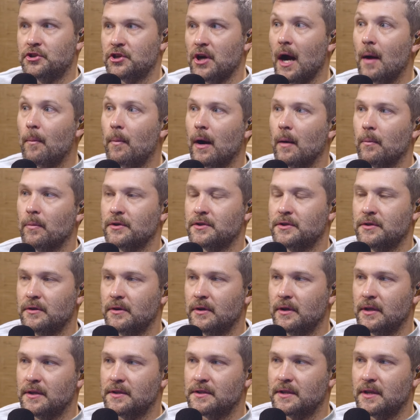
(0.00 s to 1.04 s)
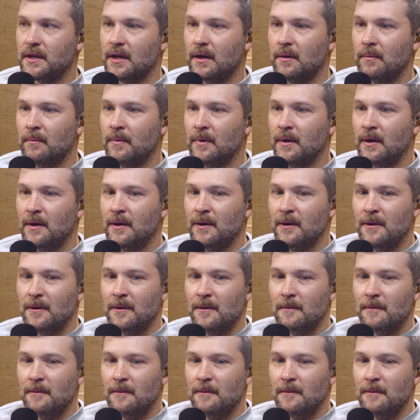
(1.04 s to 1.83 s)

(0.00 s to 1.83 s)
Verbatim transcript: job opportunities come, yeah.